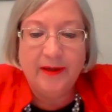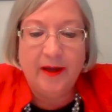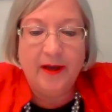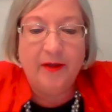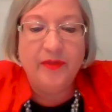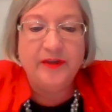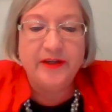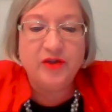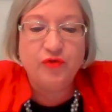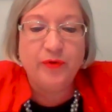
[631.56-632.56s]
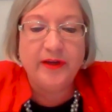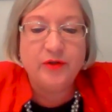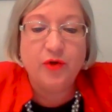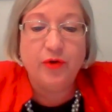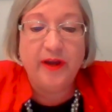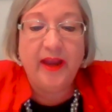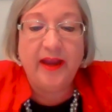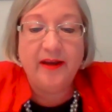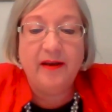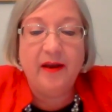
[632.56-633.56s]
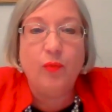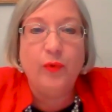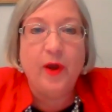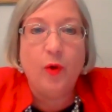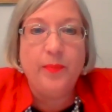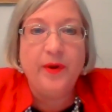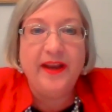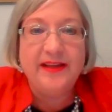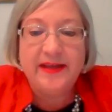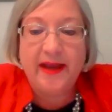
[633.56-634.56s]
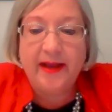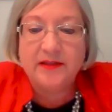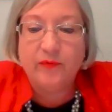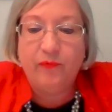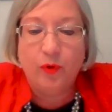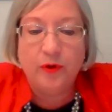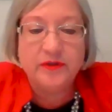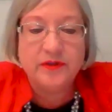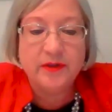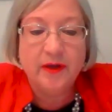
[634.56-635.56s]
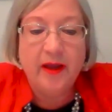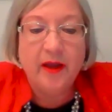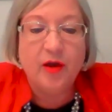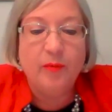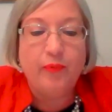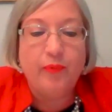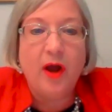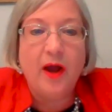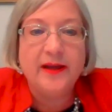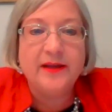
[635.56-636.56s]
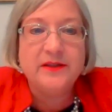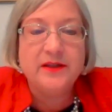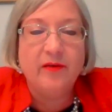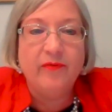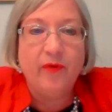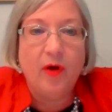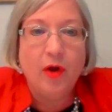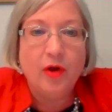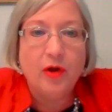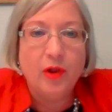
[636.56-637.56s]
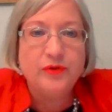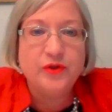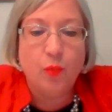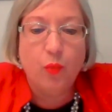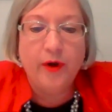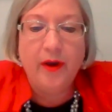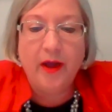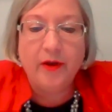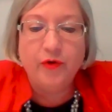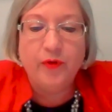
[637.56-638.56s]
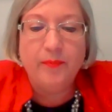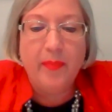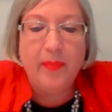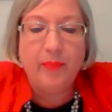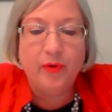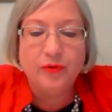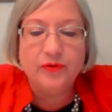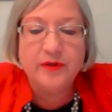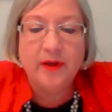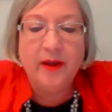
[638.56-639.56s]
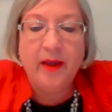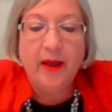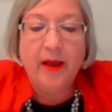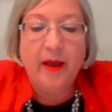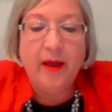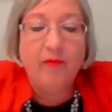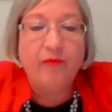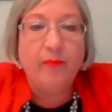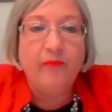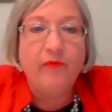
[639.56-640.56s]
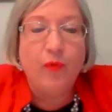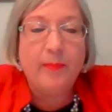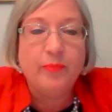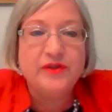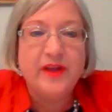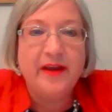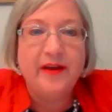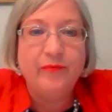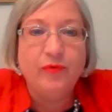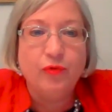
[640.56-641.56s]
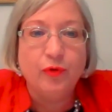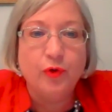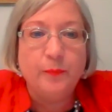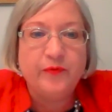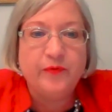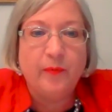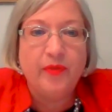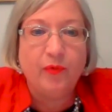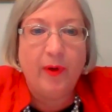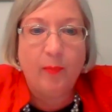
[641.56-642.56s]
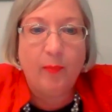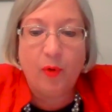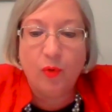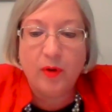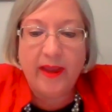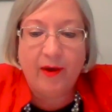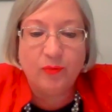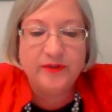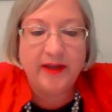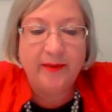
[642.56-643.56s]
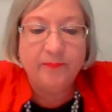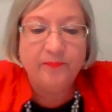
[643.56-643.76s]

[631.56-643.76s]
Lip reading: The district created a reopening task force comprised of close to 100 members from representative groups from throughout Polk County.